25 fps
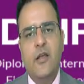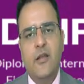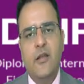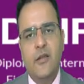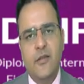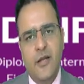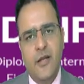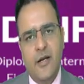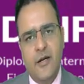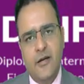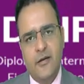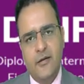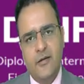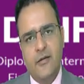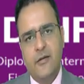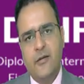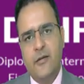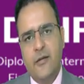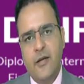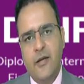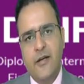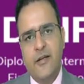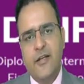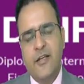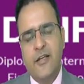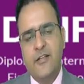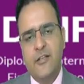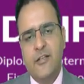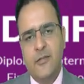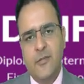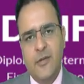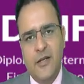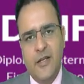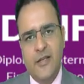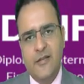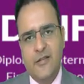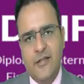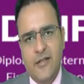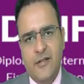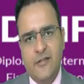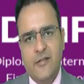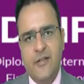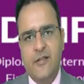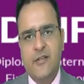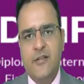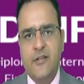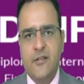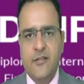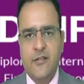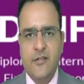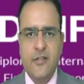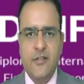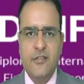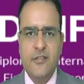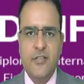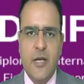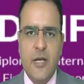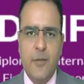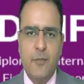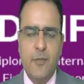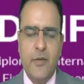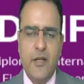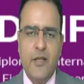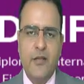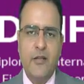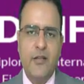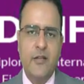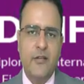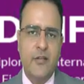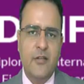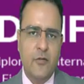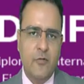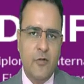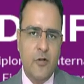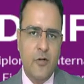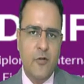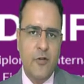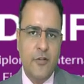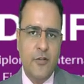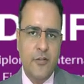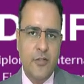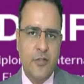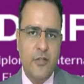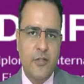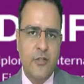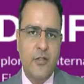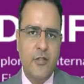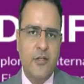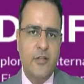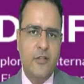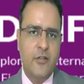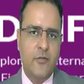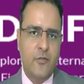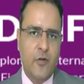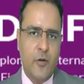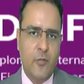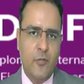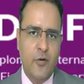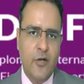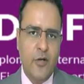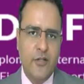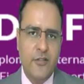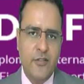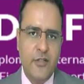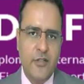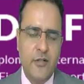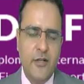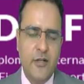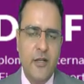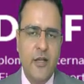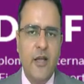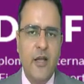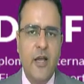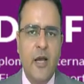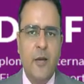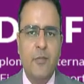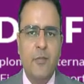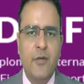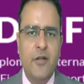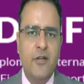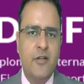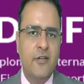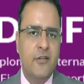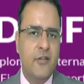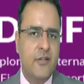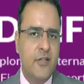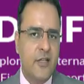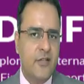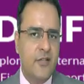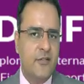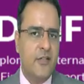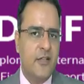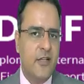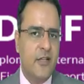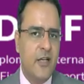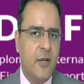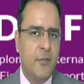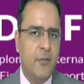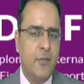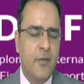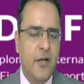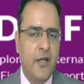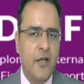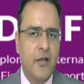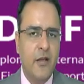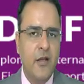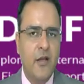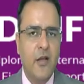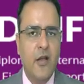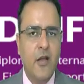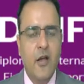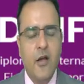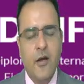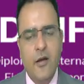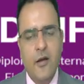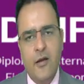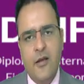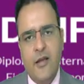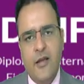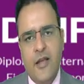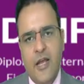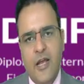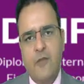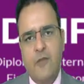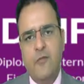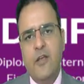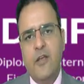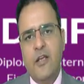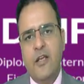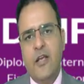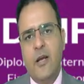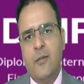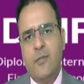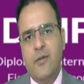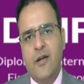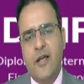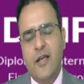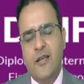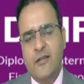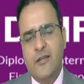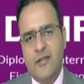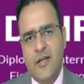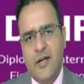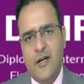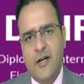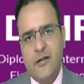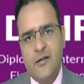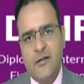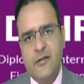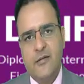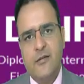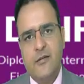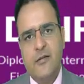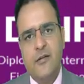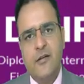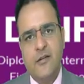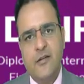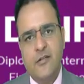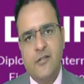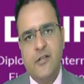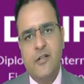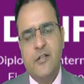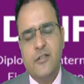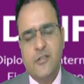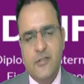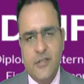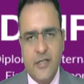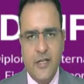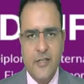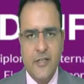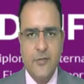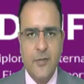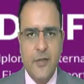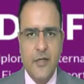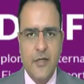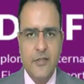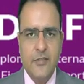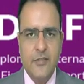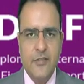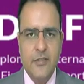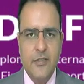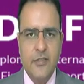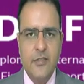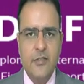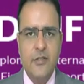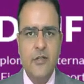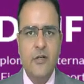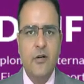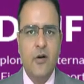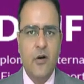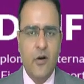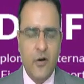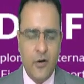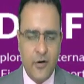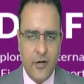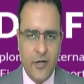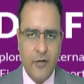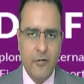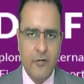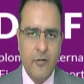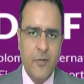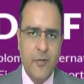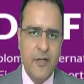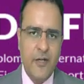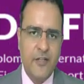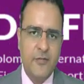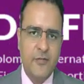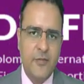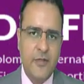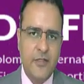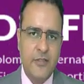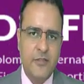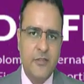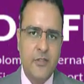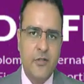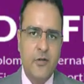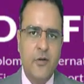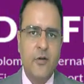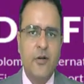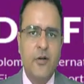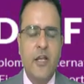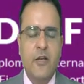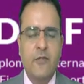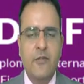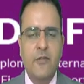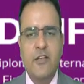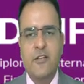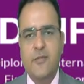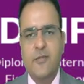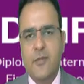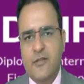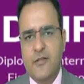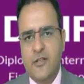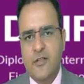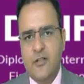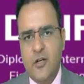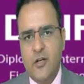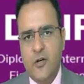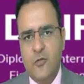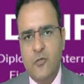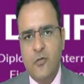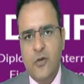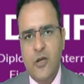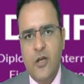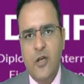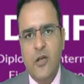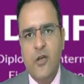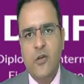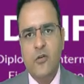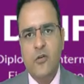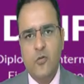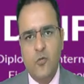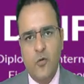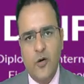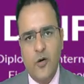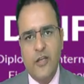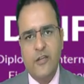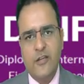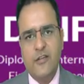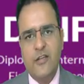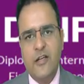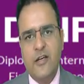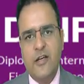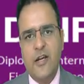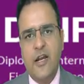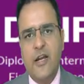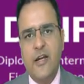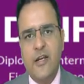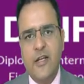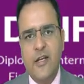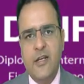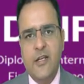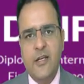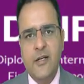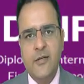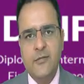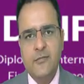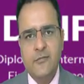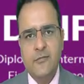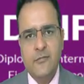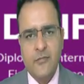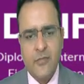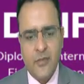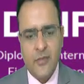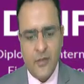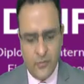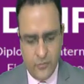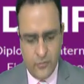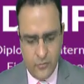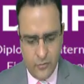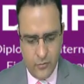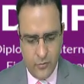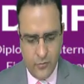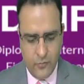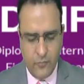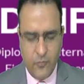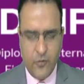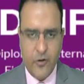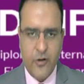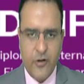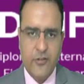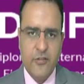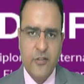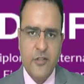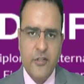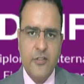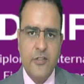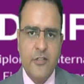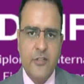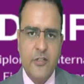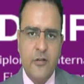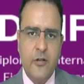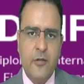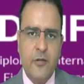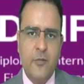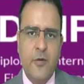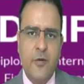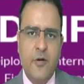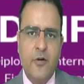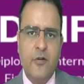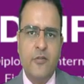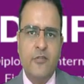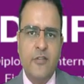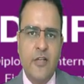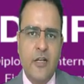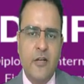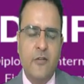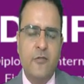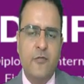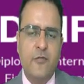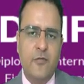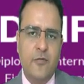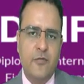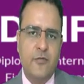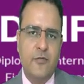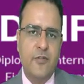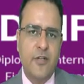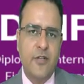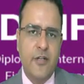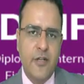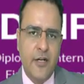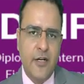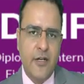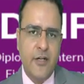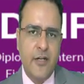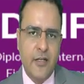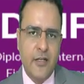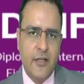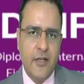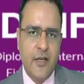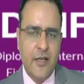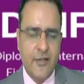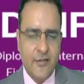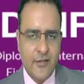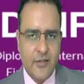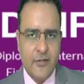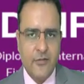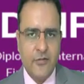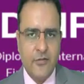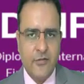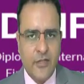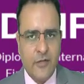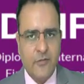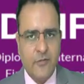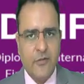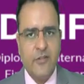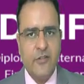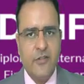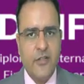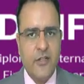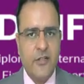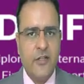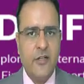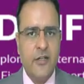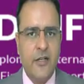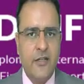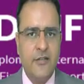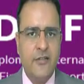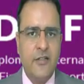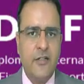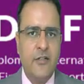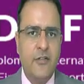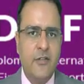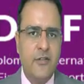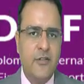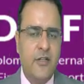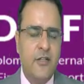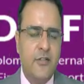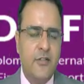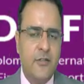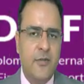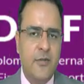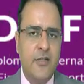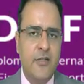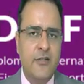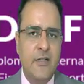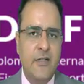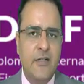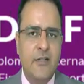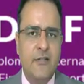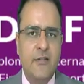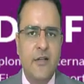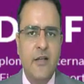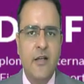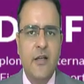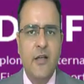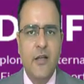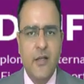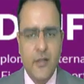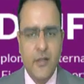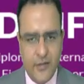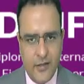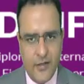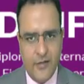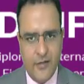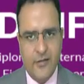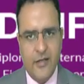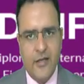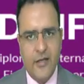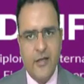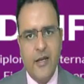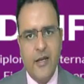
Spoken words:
That intangible assets, there is research happening, there is evaluation, there is a formulation happening, there is a testing happening. can we capitalize that research expenditure or development expenditure, or can we expense it off? So what is the criteria? So for research and development or self-generating assets or self-constructed assets, intangible assets, there is a